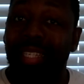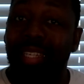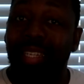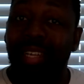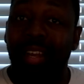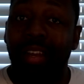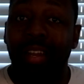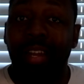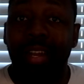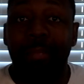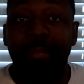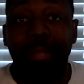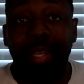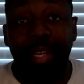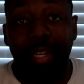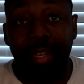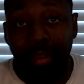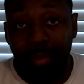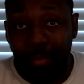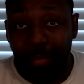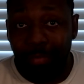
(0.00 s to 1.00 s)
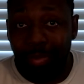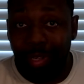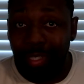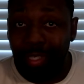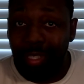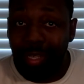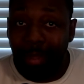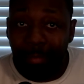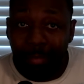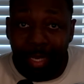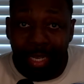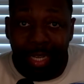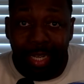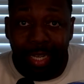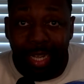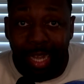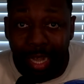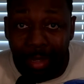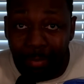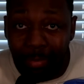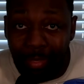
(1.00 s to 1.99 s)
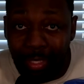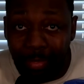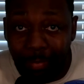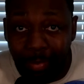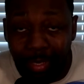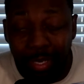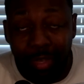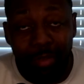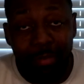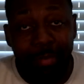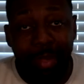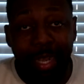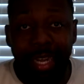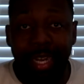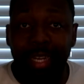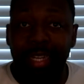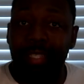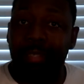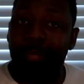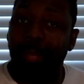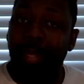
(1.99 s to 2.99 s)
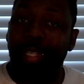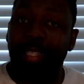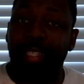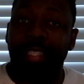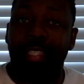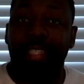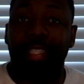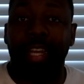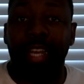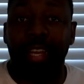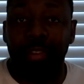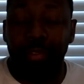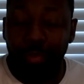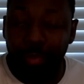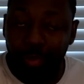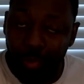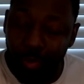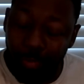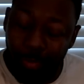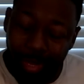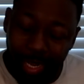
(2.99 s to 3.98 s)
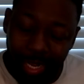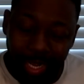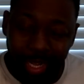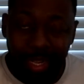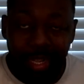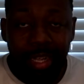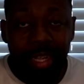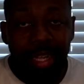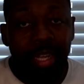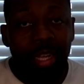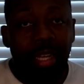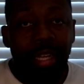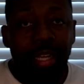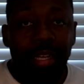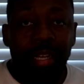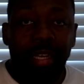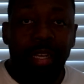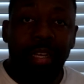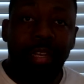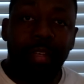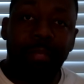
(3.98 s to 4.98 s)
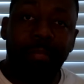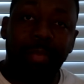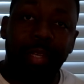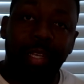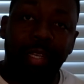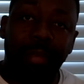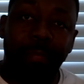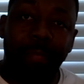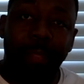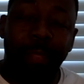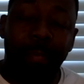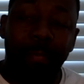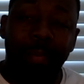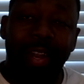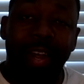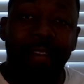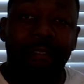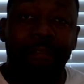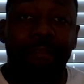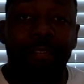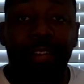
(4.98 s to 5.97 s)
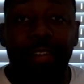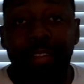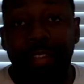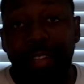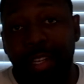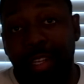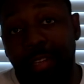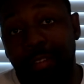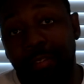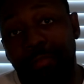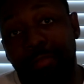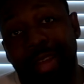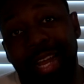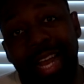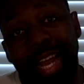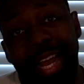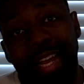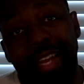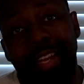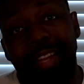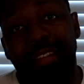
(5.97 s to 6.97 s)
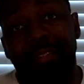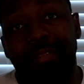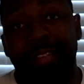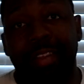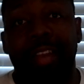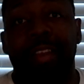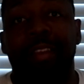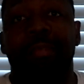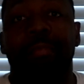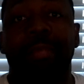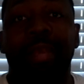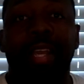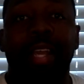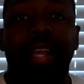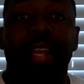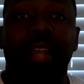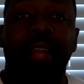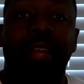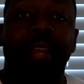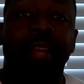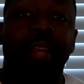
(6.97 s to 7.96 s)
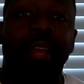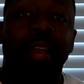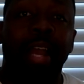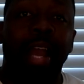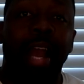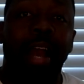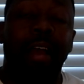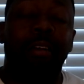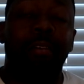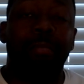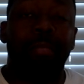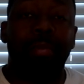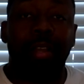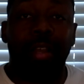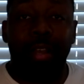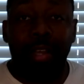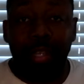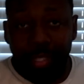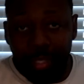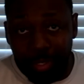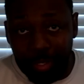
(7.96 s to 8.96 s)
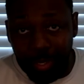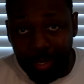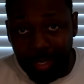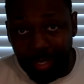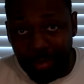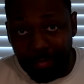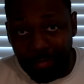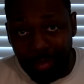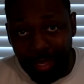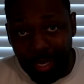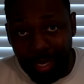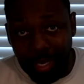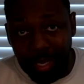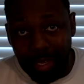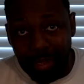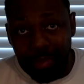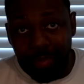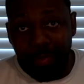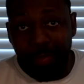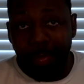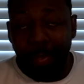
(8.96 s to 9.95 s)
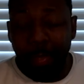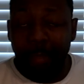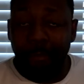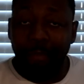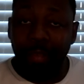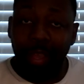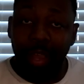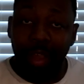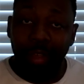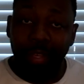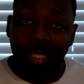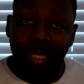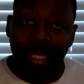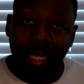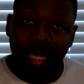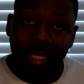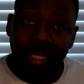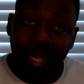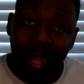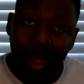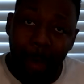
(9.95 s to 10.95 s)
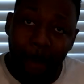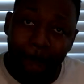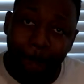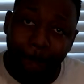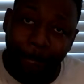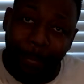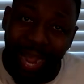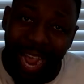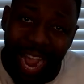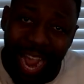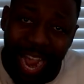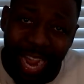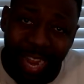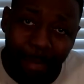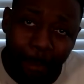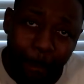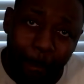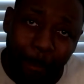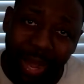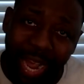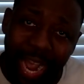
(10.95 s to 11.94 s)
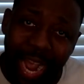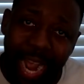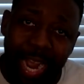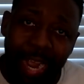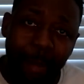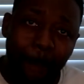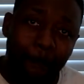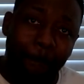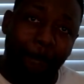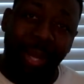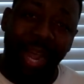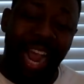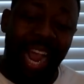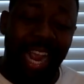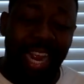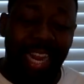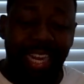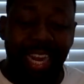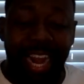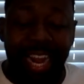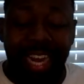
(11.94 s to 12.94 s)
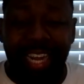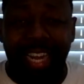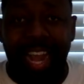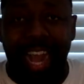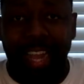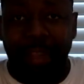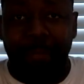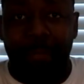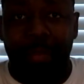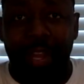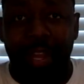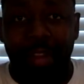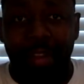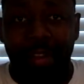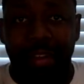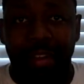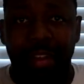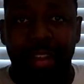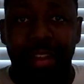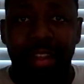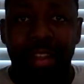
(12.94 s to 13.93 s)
y'all let me know. Put something in the comments below, man. Let's make this channel grow, man. But without further ado, man, I love y'all, man. I hope y'all enjoyed the video. If y'all did, y'all bang, bang, bang that like button.